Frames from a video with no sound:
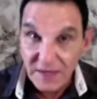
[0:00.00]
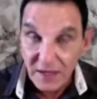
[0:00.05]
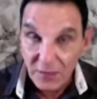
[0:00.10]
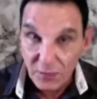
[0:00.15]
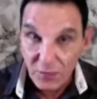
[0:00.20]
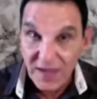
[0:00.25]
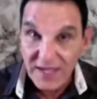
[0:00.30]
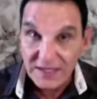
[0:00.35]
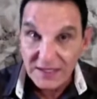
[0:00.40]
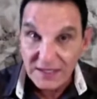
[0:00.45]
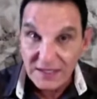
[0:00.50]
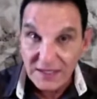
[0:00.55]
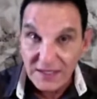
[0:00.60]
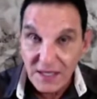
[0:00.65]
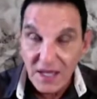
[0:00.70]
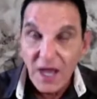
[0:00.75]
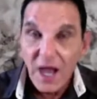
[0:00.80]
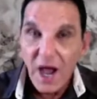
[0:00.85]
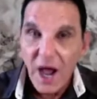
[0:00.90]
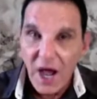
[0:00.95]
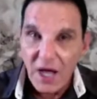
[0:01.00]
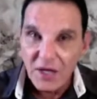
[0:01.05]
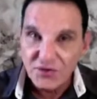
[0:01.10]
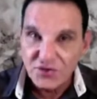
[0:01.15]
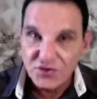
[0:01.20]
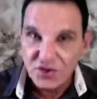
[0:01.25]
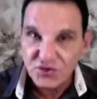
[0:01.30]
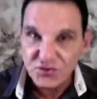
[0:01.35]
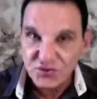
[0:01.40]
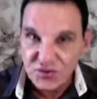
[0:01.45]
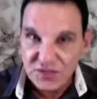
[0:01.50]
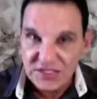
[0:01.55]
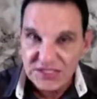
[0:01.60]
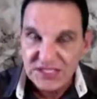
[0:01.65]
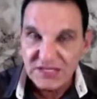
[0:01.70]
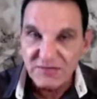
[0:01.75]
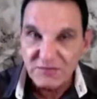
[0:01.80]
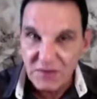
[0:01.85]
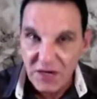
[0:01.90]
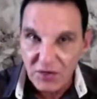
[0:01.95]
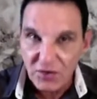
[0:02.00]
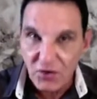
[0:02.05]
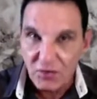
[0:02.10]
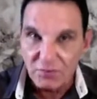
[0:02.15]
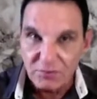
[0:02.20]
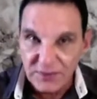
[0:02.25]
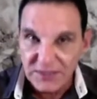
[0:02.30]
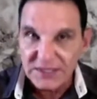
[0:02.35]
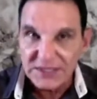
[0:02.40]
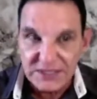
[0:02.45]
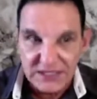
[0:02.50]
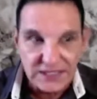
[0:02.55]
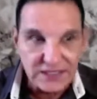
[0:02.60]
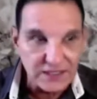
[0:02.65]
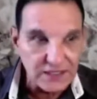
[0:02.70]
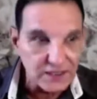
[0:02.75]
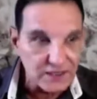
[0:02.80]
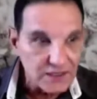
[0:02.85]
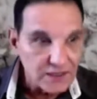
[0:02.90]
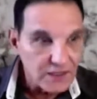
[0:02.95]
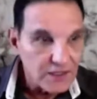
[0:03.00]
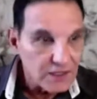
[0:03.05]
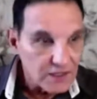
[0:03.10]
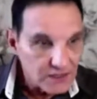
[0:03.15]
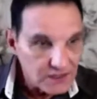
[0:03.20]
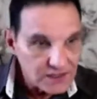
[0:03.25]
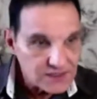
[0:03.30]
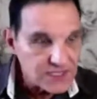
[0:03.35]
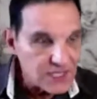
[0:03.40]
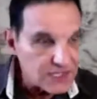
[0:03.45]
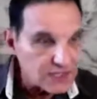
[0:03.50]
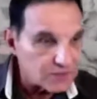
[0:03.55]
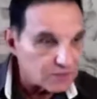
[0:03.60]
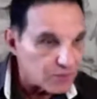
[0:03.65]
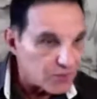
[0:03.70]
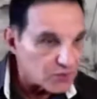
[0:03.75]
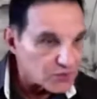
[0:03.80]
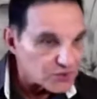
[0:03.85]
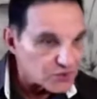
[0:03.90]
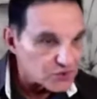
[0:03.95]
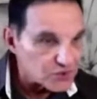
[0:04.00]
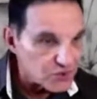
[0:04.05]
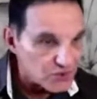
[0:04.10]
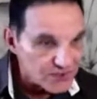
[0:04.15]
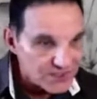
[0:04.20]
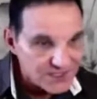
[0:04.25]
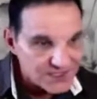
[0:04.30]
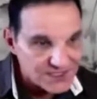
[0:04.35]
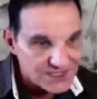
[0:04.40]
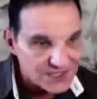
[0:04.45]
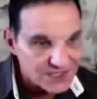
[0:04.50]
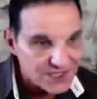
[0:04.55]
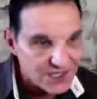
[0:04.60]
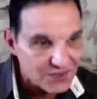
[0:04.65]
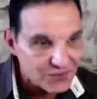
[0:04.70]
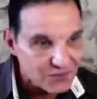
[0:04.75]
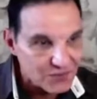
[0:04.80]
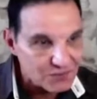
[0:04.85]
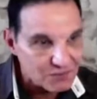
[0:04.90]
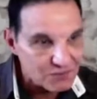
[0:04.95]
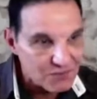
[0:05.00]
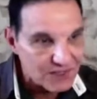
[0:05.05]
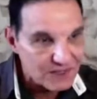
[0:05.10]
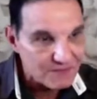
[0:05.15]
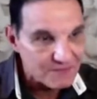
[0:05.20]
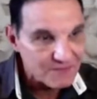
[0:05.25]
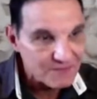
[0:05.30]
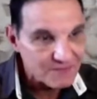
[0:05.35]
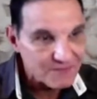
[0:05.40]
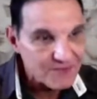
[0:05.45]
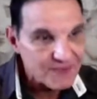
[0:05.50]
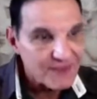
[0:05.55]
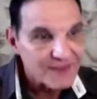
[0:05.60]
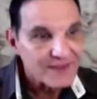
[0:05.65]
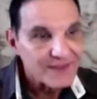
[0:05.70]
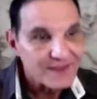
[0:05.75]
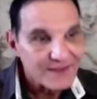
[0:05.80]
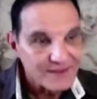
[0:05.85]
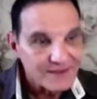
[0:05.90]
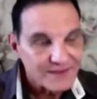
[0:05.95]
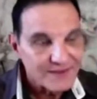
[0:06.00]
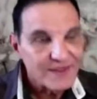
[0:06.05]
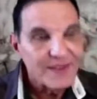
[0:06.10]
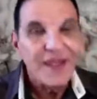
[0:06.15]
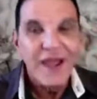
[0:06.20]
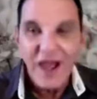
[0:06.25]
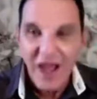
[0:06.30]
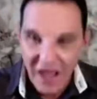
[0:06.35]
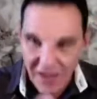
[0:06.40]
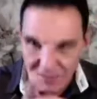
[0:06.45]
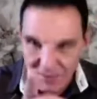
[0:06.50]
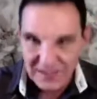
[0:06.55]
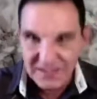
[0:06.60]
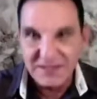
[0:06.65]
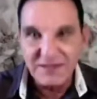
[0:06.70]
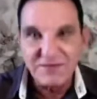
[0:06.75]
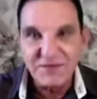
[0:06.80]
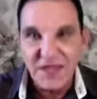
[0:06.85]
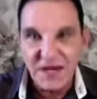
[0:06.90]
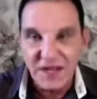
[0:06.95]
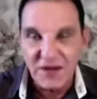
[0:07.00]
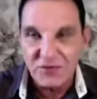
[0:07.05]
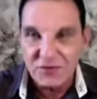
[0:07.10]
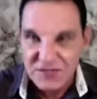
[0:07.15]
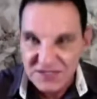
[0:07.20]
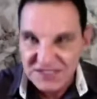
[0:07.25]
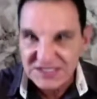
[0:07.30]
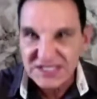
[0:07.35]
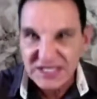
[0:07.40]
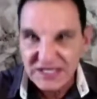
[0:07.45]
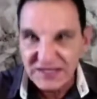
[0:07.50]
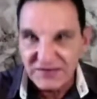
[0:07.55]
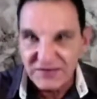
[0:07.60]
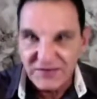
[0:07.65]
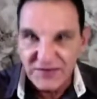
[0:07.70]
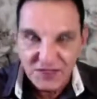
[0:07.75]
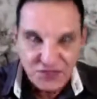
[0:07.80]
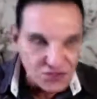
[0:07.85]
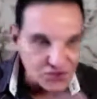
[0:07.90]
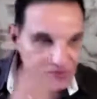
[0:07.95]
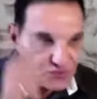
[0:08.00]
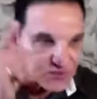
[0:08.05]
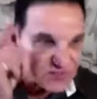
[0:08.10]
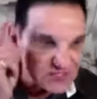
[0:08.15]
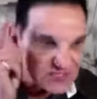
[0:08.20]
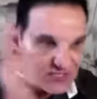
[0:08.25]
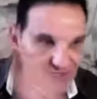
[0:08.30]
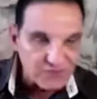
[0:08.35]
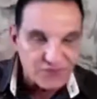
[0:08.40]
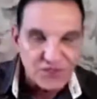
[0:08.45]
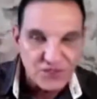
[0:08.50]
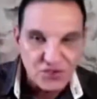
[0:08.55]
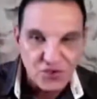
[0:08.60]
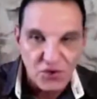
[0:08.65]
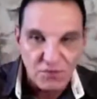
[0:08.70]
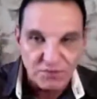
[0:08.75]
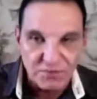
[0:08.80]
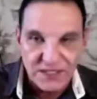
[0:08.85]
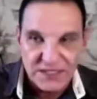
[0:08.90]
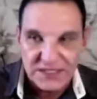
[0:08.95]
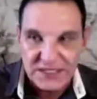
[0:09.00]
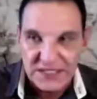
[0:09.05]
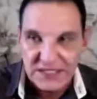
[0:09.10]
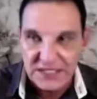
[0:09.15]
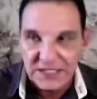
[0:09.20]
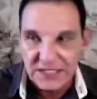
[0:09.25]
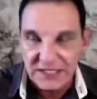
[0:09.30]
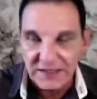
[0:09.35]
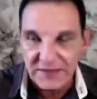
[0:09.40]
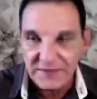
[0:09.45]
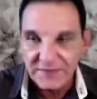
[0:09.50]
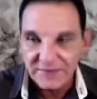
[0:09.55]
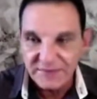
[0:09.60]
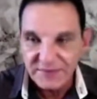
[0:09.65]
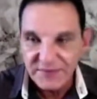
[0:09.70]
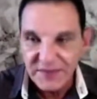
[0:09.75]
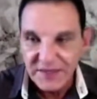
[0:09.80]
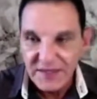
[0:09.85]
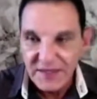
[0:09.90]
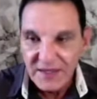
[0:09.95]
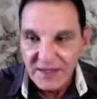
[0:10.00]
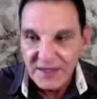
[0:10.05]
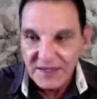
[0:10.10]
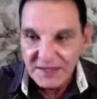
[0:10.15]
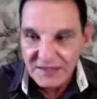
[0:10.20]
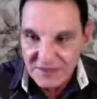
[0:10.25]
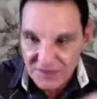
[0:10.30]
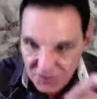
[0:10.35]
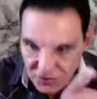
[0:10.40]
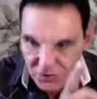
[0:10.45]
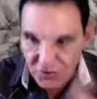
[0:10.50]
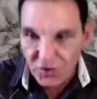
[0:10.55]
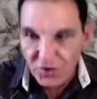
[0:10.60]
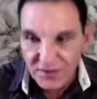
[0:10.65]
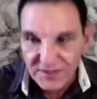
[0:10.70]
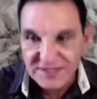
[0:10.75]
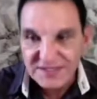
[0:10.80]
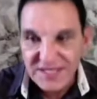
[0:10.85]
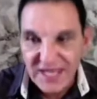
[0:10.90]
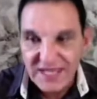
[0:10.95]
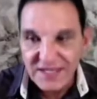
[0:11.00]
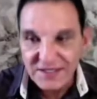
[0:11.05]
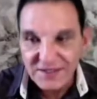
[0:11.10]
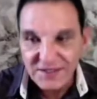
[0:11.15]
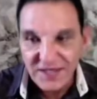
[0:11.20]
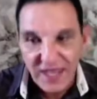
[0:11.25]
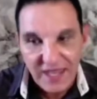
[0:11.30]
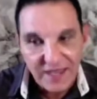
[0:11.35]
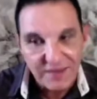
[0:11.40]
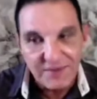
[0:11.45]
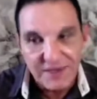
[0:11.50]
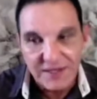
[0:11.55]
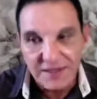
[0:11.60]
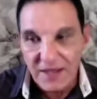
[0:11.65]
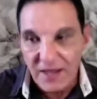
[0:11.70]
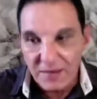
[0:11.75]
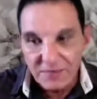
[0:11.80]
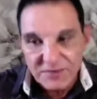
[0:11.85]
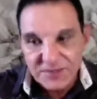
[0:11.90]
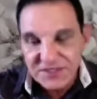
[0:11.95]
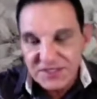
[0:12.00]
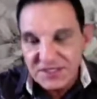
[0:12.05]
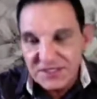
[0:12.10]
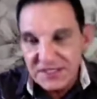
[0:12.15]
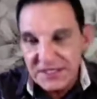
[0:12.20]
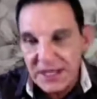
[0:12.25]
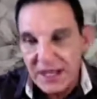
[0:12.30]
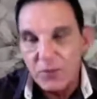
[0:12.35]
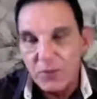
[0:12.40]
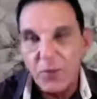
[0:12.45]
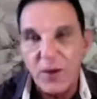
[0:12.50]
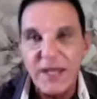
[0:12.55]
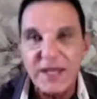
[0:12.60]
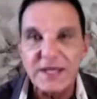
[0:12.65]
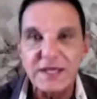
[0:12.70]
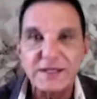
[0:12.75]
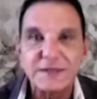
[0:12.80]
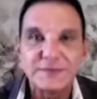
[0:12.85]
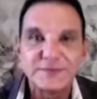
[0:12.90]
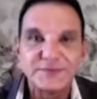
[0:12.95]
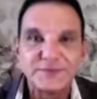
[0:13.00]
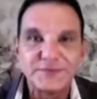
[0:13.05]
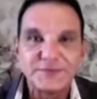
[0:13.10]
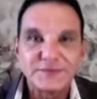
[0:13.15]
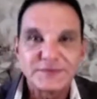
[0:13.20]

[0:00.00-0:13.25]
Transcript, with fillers: I'm waiting. I just received my complete healing. Say it, Pastor John. He's sitting here I with me. I, I believe that I receive. He just received his complete healing. You got to say it. Amen. I'm sitting. I'm waiting.